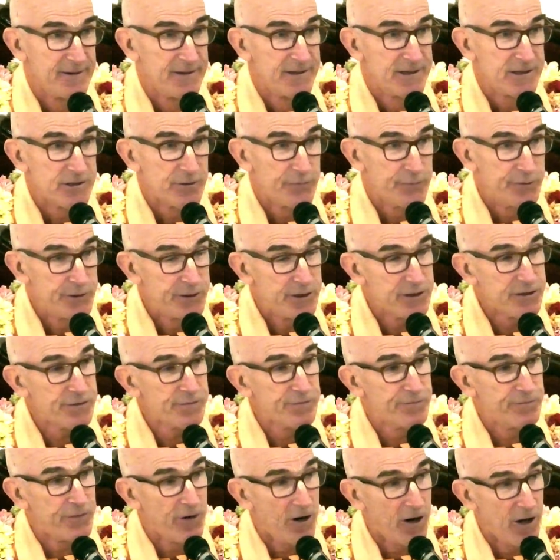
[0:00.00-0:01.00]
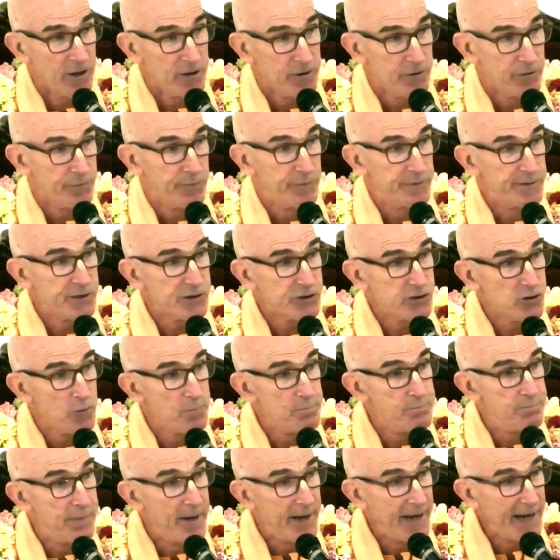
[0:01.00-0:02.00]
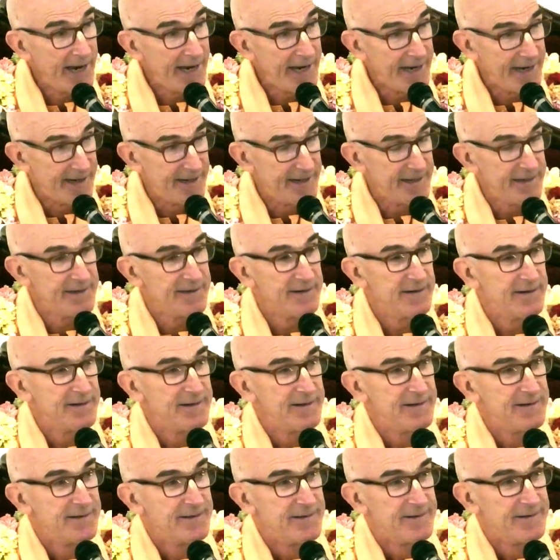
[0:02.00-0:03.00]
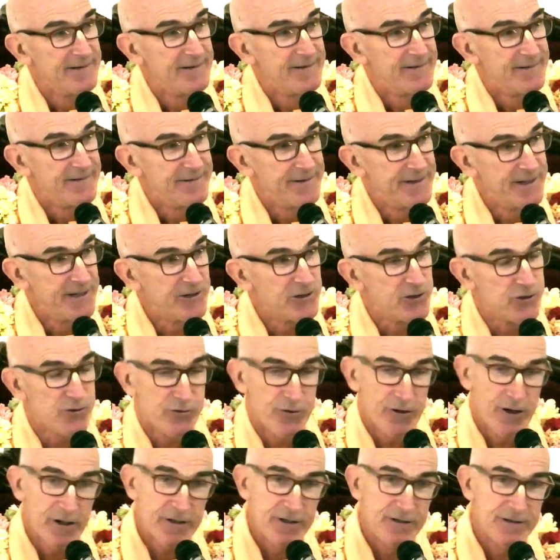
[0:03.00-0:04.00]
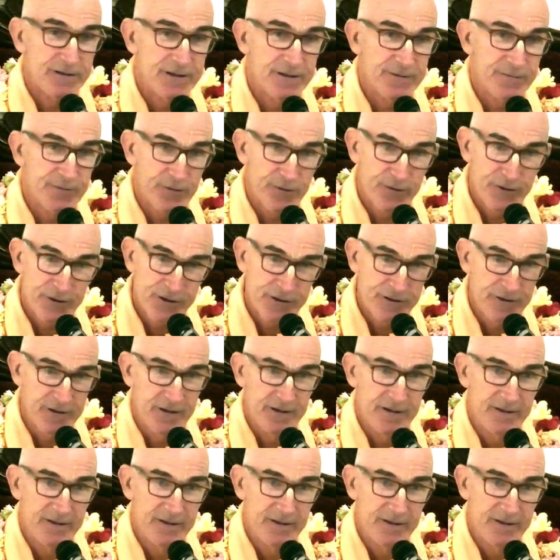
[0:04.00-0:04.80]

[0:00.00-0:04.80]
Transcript: So if we just follow, if we just obey the instructions of Krishna,